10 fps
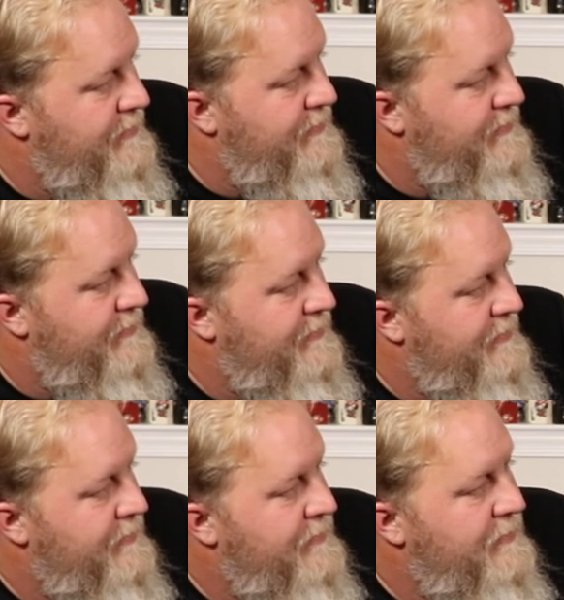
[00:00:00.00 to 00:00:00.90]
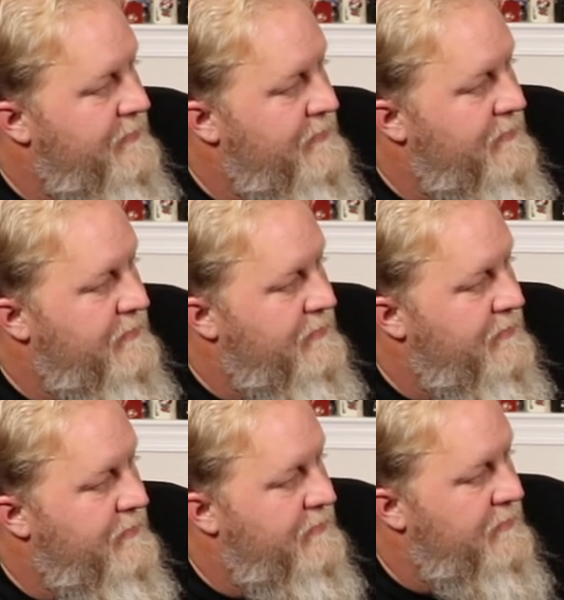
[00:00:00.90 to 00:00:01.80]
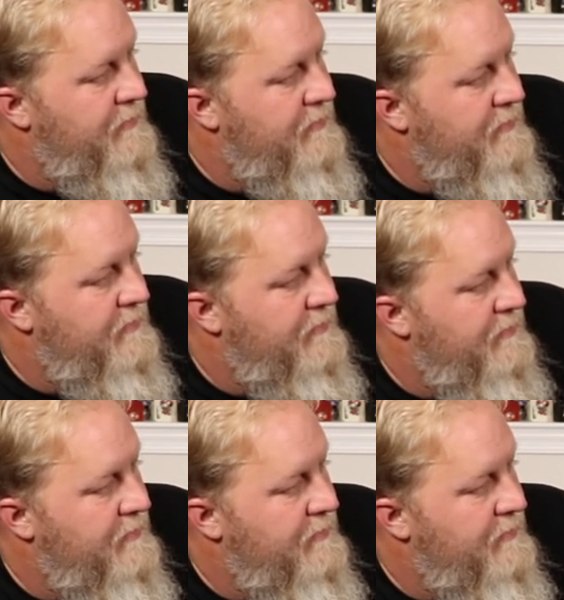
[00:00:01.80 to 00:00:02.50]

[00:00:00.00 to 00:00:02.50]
This person isn't speaking.